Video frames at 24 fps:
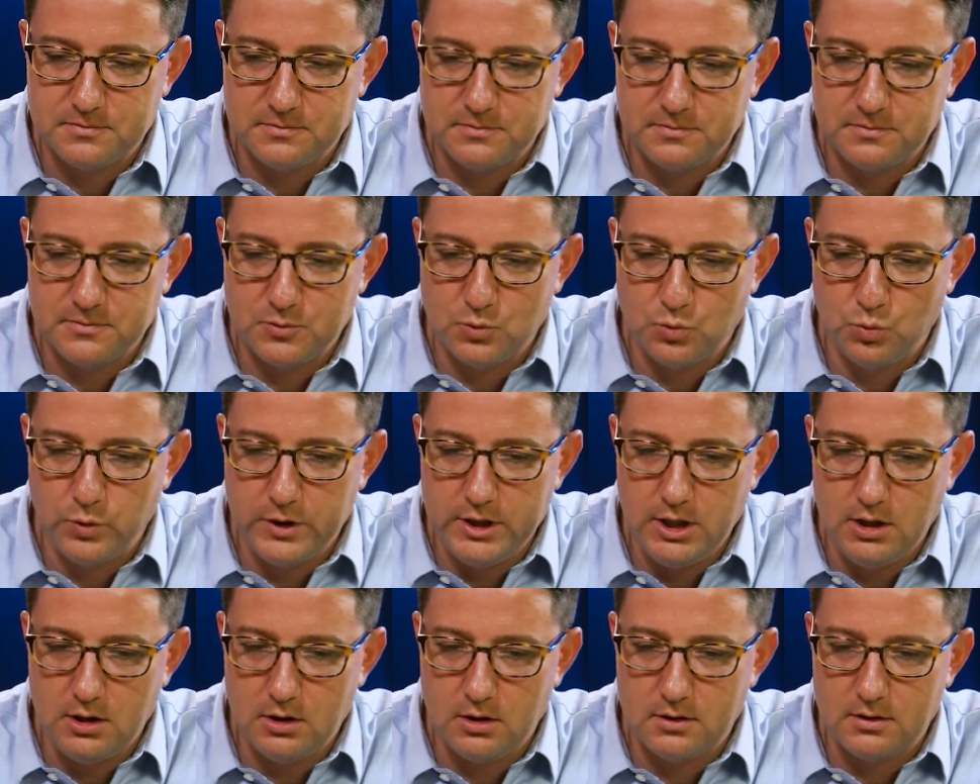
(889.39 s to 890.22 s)

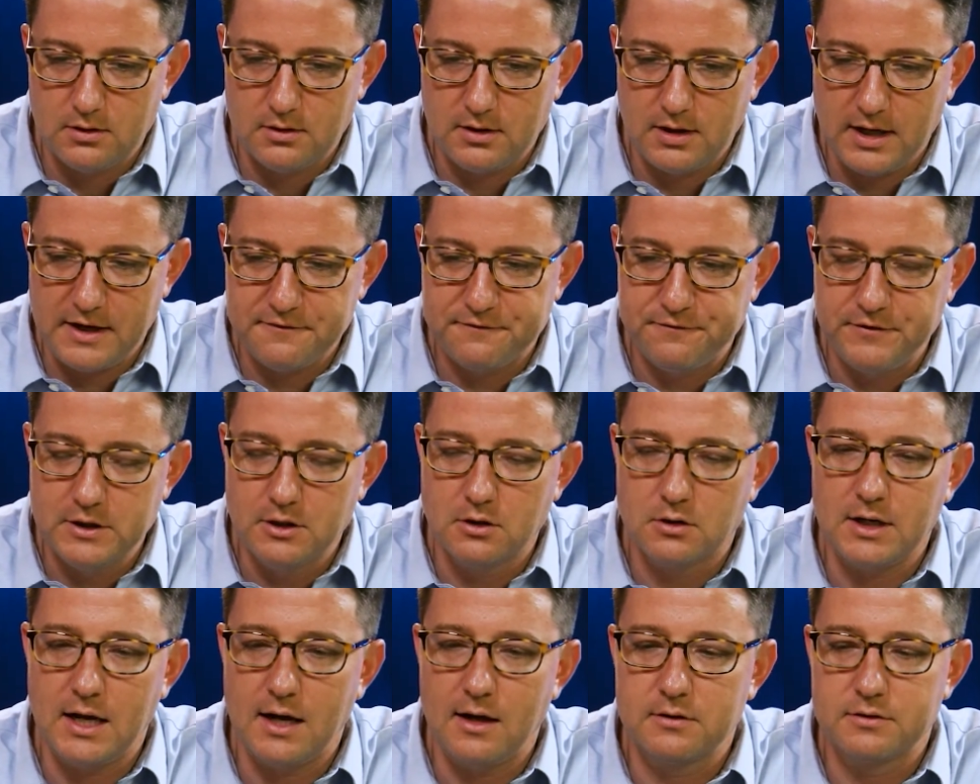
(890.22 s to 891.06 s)
We have
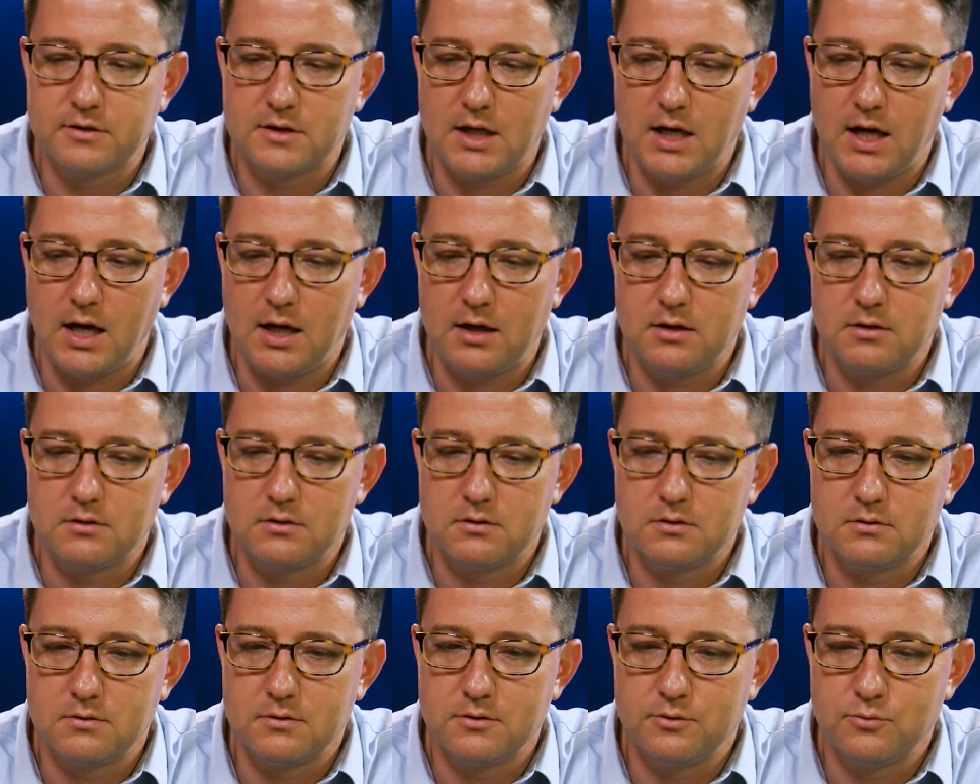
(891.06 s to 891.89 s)
figured out that
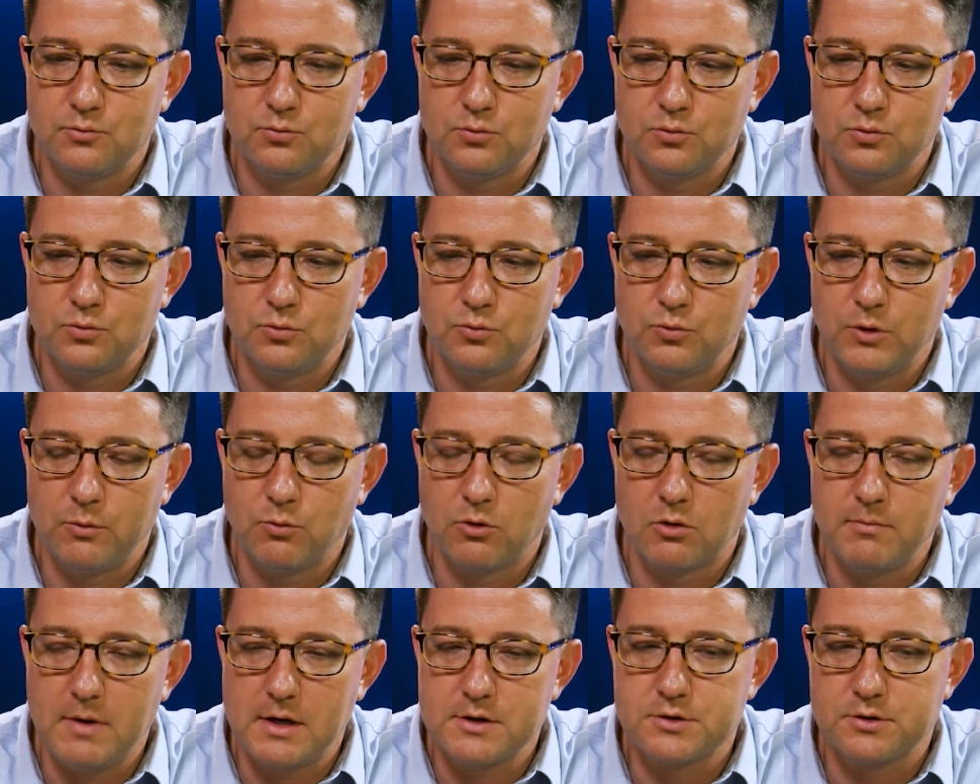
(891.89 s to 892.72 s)
when we're
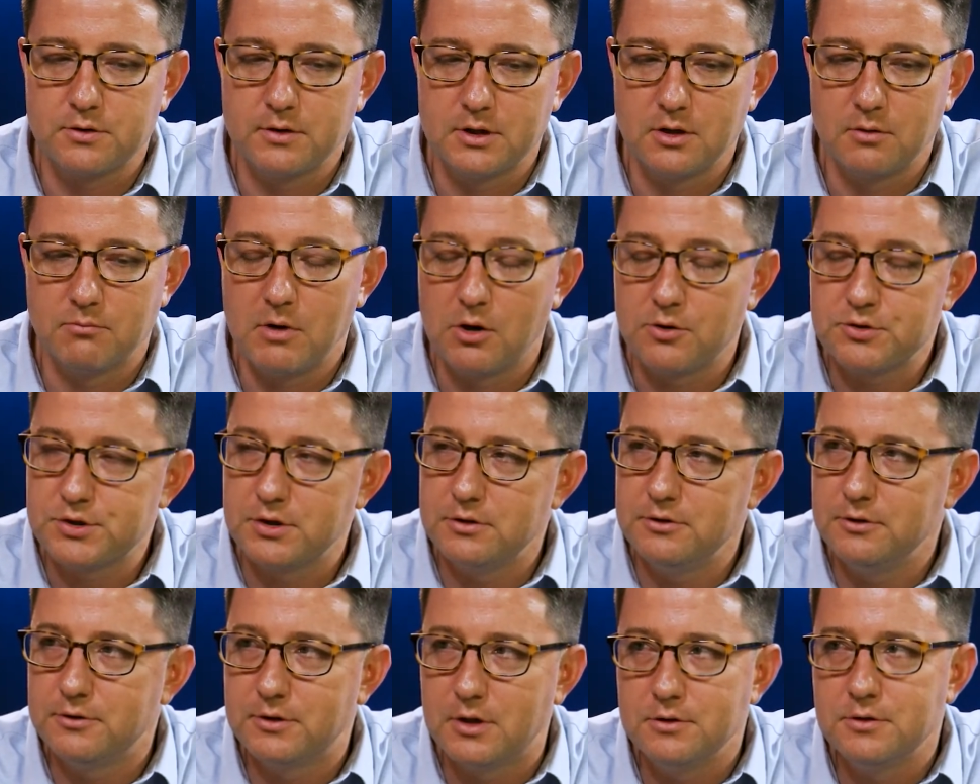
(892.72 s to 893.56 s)
measuring emotion,
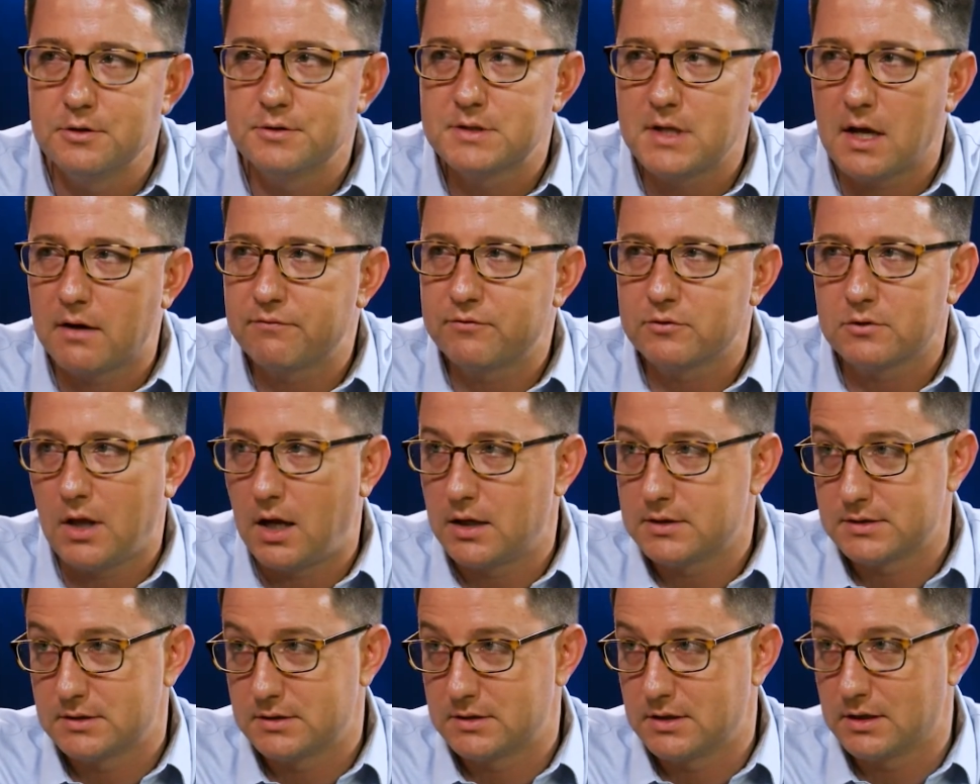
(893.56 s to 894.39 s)
you can use that for
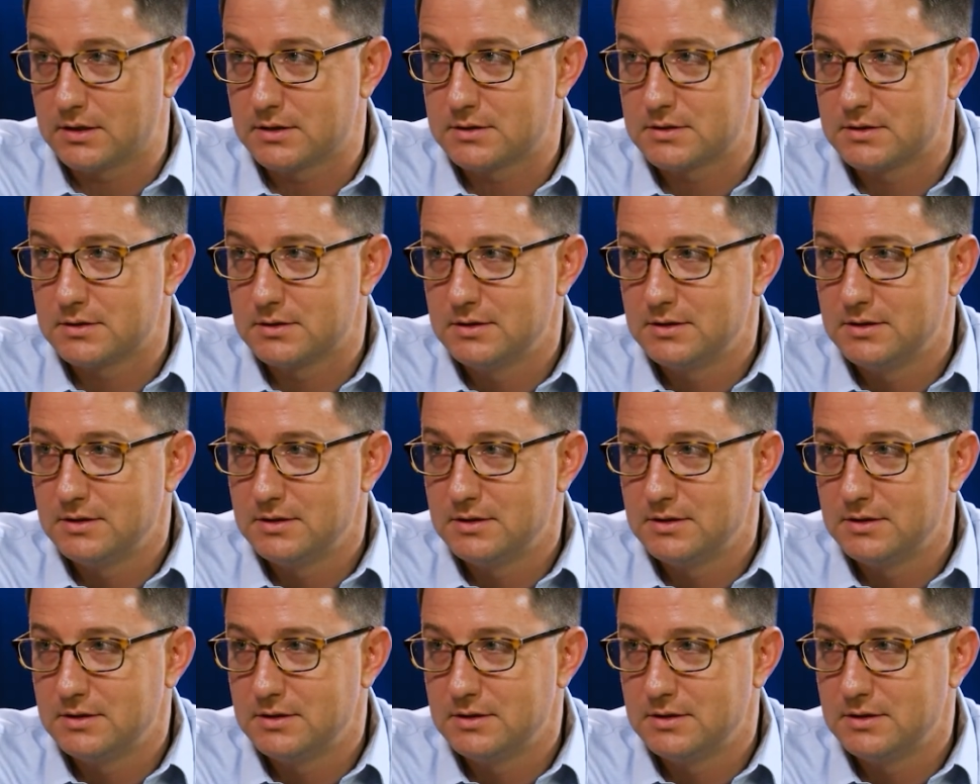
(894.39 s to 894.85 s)
lots of things.